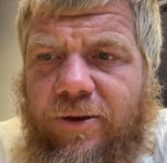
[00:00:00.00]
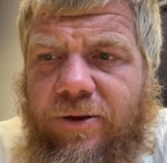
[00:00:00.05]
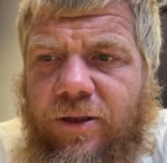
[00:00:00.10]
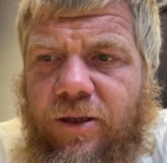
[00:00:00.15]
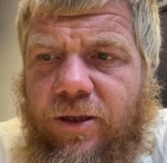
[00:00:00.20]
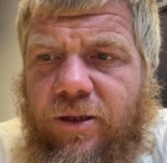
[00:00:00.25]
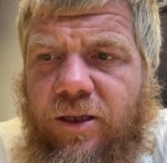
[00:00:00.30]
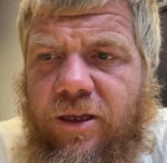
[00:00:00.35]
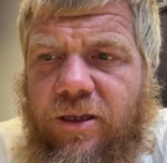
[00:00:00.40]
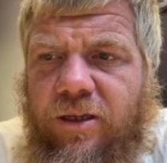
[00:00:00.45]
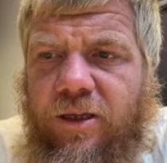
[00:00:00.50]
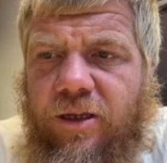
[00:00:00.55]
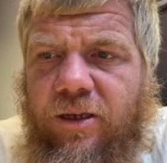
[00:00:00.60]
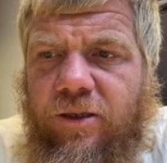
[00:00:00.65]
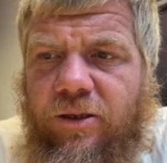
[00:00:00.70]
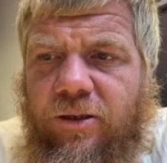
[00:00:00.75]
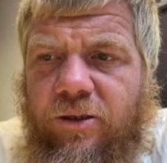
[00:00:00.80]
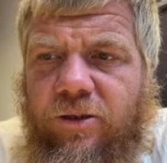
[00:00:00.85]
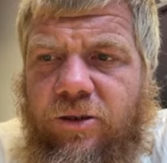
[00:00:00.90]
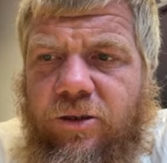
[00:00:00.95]
That
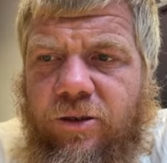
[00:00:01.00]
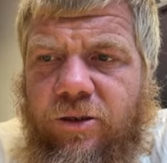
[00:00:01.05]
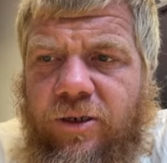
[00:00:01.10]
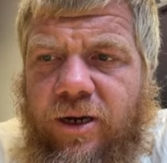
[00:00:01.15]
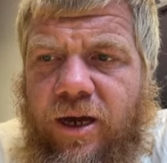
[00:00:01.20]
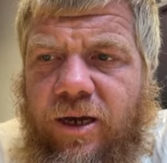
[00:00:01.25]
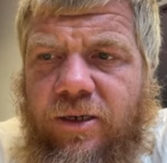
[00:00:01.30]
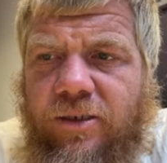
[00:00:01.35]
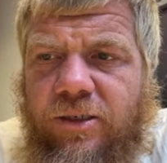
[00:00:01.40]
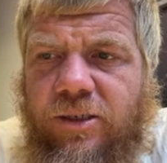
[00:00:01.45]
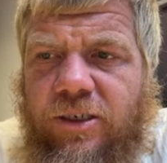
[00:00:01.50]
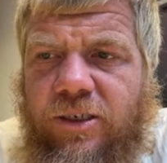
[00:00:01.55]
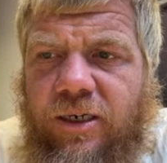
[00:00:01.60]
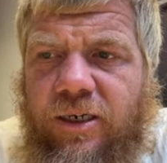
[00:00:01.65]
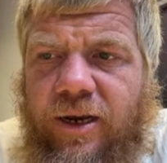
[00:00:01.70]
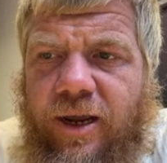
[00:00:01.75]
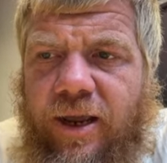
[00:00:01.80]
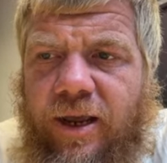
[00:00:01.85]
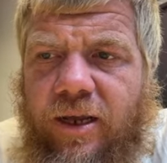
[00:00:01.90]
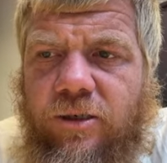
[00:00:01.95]
you're not
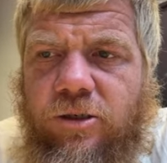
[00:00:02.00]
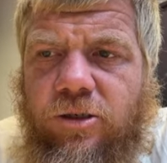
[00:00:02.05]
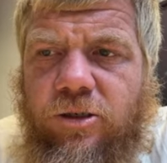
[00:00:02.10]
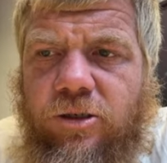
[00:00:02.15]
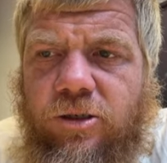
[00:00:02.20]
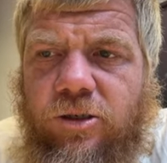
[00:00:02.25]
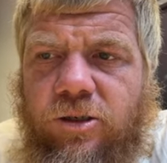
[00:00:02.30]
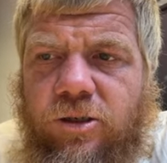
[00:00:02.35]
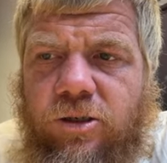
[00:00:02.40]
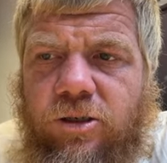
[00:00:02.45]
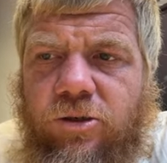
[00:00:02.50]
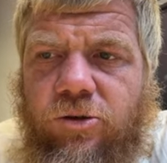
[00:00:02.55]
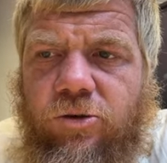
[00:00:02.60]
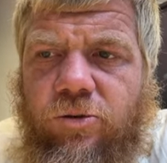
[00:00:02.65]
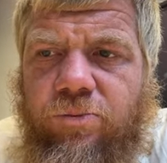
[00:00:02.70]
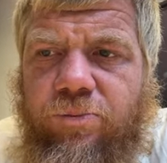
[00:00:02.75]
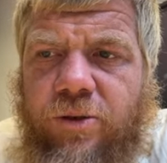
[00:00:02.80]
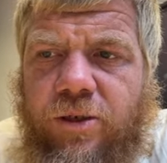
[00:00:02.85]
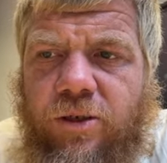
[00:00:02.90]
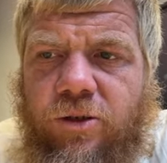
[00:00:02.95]
seeing answers to,
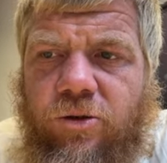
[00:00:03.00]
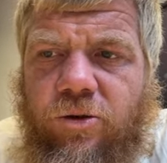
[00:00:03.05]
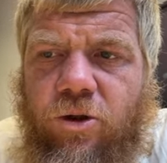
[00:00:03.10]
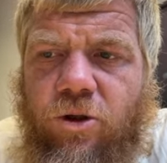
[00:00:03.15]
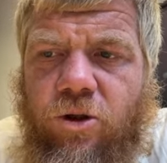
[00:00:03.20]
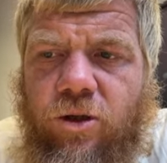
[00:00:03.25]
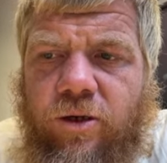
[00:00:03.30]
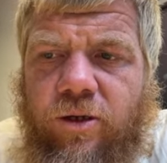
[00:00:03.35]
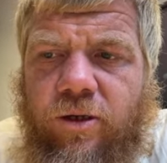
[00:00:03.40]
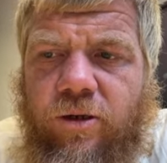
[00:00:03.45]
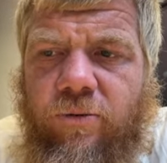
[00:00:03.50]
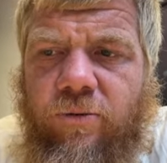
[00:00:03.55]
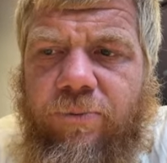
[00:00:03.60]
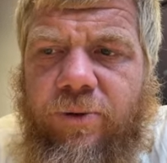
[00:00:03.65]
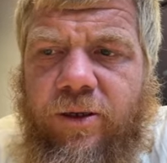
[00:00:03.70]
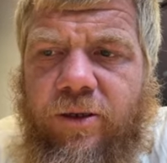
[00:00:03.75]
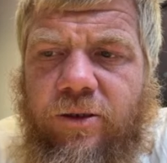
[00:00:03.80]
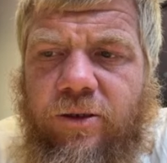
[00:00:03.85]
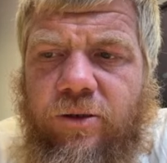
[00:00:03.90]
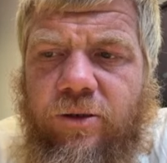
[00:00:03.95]
but you should,
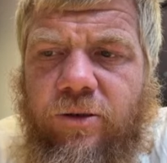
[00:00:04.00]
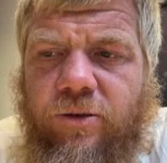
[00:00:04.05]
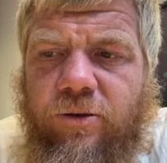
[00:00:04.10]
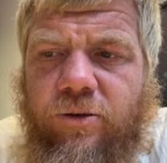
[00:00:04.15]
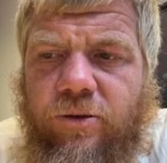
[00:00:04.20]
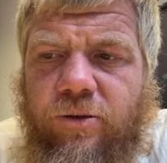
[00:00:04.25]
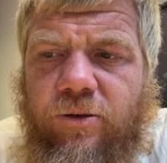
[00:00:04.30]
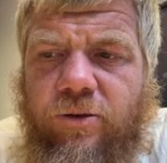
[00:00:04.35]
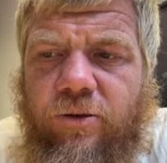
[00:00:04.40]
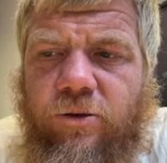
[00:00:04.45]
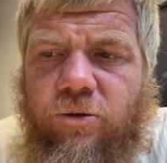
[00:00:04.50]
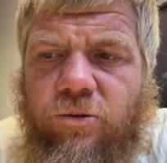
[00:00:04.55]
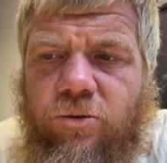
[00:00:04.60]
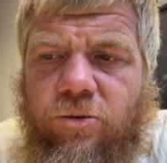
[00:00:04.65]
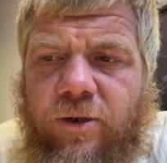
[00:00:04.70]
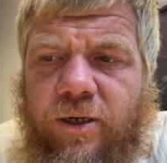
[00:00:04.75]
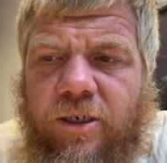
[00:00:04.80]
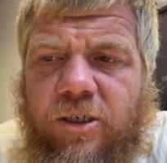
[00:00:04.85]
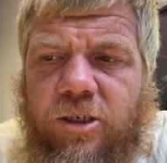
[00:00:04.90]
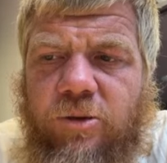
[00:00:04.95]
but you
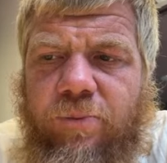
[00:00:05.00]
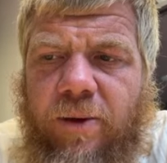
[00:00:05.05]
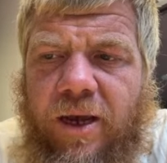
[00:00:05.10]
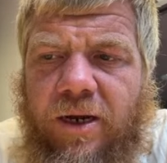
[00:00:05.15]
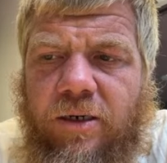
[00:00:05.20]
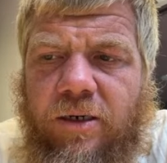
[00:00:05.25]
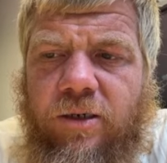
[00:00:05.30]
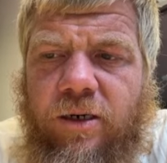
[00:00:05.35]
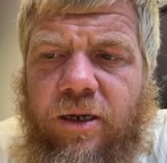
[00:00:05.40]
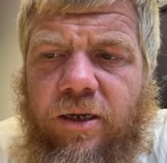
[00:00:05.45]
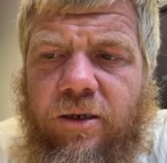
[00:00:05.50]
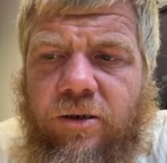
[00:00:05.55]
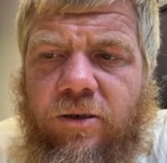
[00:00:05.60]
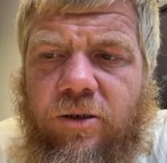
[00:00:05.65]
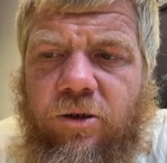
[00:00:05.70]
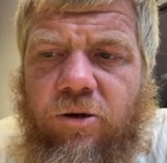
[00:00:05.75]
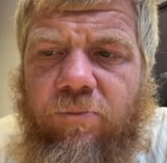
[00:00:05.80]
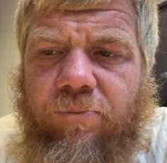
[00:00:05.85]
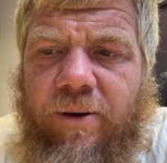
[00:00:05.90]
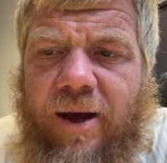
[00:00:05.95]
you expect that,
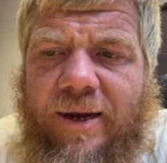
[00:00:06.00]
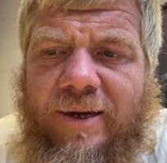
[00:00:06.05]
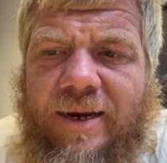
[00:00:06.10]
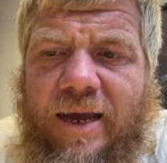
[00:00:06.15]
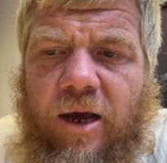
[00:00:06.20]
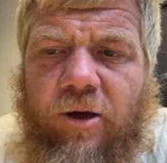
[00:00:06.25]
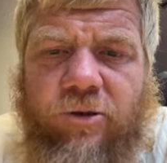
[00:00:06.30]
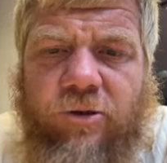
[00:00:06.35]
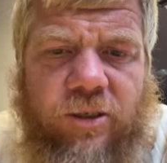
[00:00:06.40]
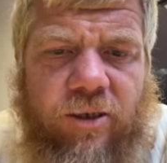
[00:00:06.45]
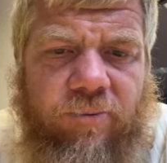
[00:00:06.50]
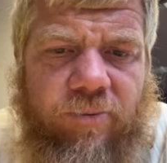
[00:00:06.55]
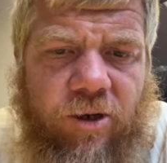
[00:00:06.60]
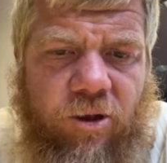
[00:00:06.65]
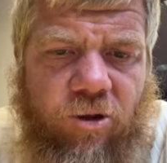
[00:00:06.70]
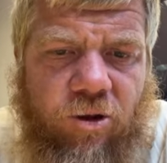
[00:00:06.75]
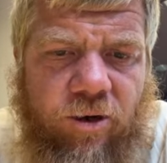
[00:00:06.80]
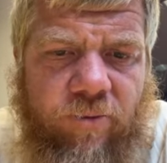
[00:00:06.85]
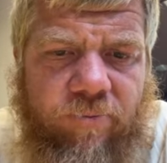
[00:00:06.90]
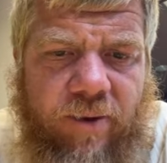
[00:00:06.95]
you know, by now somebody
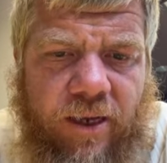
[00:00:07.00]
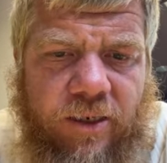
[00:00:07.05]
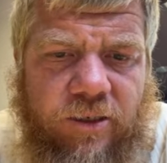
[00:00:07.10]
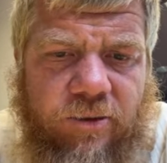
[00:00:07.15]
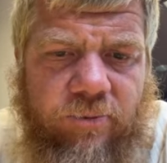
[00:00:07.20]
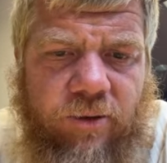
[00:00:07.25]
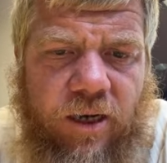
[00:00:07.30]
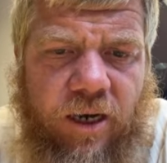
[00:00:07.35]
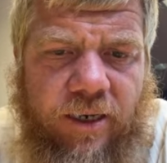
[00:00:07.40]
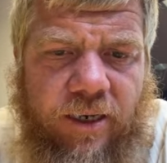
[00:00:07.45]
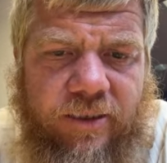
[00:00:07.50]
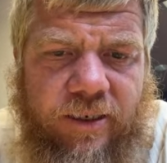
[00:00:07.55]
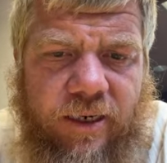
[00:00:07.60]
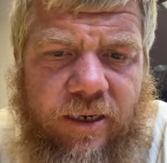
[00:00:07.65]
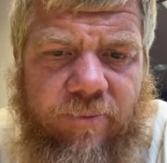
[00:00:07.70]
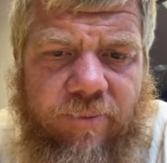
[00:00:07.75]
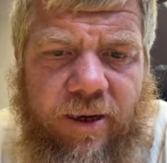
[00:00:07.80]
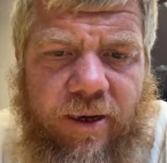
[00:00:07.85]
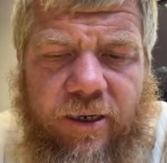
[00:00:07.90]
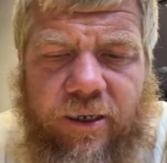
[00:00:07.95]
should have made some content
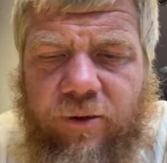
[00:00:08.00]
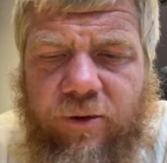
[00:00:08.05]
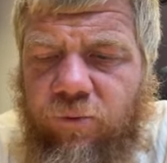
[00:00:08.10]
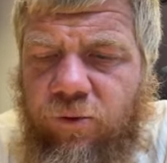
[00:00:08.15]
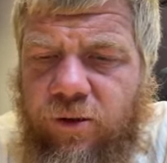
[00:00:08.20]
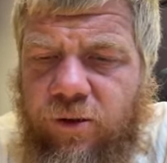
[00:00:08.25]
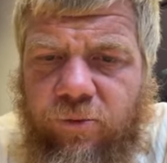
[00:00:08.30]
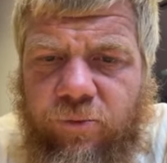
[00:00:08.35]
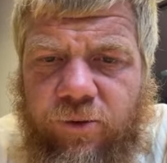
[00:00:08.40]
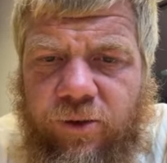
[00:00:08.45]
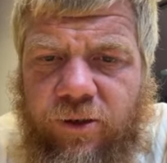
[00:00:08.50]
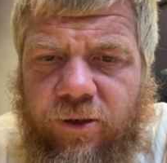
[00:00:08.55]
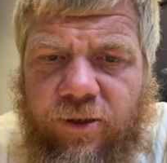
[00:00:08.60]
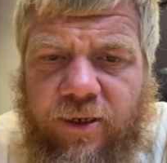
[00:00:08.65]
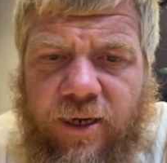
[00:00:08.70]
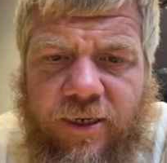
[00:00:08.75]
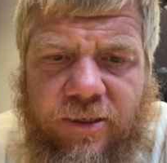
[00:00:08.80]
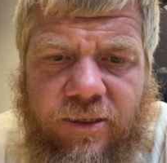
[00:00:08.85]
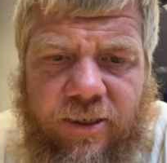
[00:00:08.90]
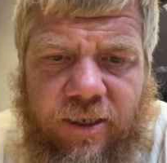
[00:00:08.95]
about it. What do, what do you
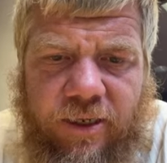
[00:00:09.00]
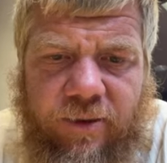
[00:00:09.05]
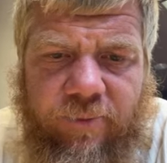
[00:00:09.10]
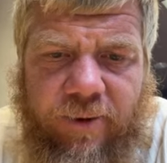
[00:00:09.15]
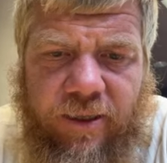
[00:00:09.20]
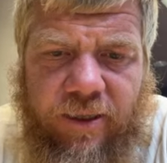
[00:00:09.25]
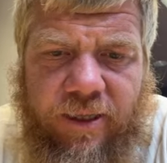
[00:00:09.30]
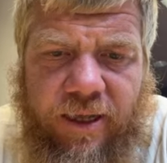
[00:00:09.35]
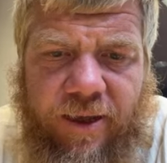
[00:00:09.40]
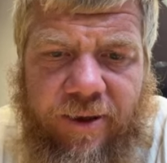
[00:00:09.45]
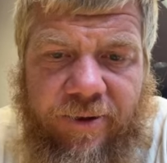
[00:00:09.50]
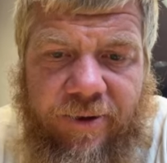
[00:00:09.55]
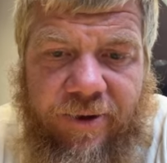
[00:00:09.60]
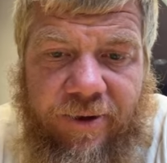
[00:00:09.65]
guys think about that?